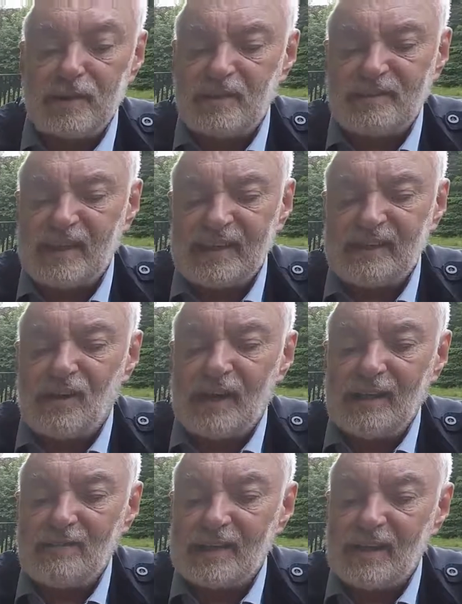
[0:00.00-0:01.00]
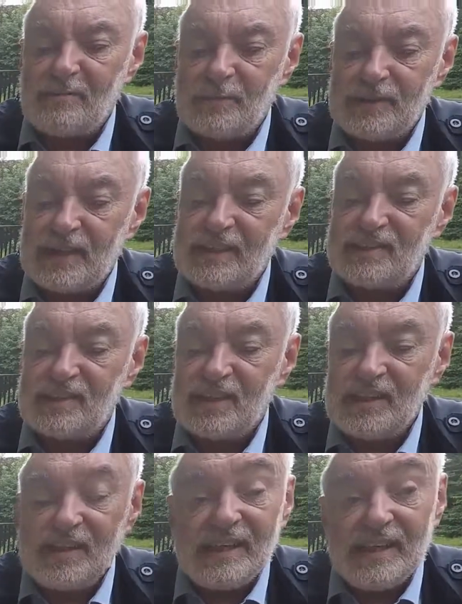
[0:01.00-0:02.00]
to take it all out now, but this
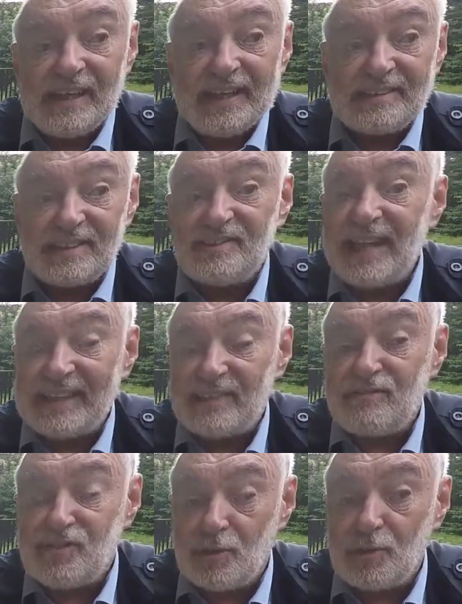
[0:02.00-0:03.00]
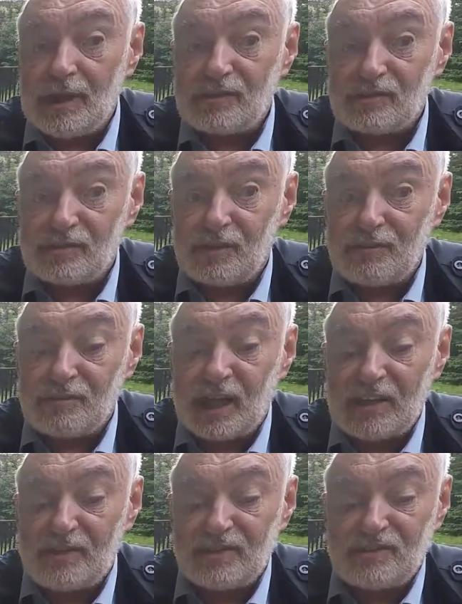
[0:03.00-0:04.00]
is a set of jeweler's
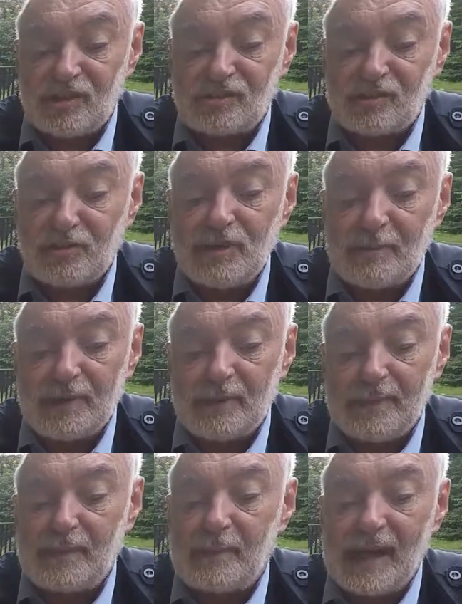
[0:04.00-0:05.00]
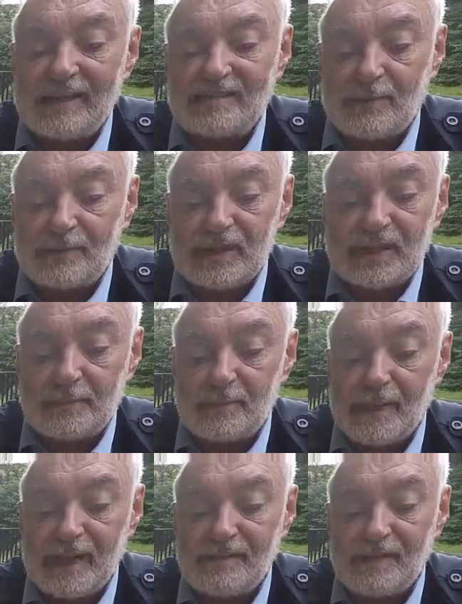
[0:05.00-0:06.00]
screwdrivers, just screwed up in a bit of plastic with a rubber
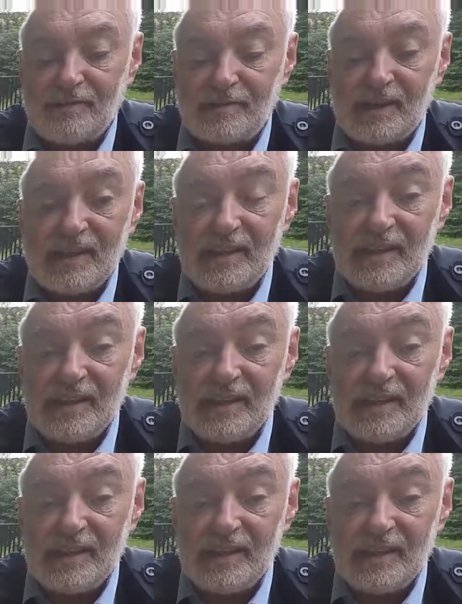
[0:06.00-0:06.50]
band around it.